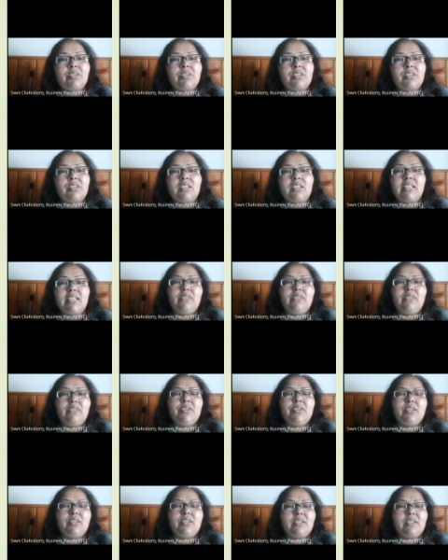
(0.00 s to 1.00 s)
Television
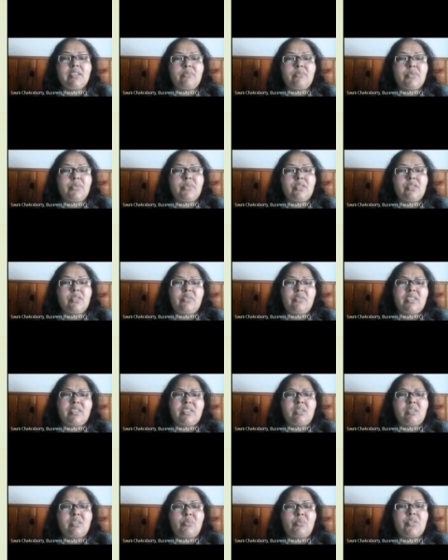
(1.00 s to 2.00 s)
is the
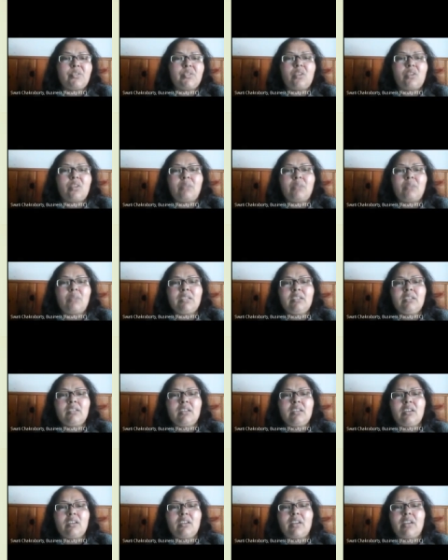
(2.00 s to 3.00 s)
most common,
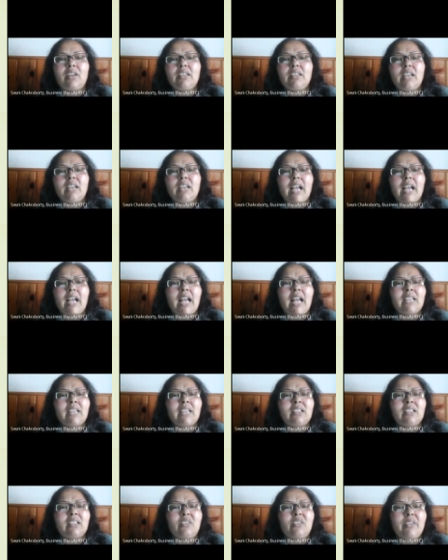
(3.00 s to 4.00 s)
right? And
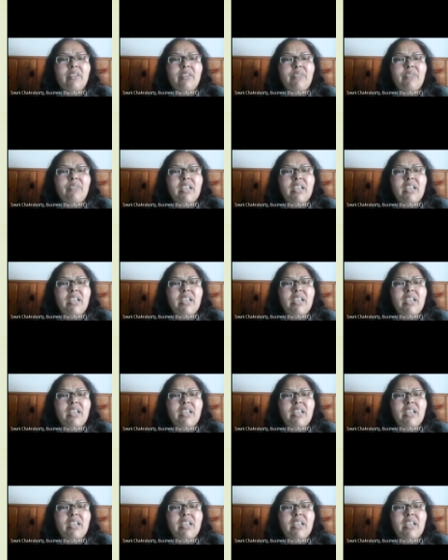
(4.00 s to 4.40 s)
when we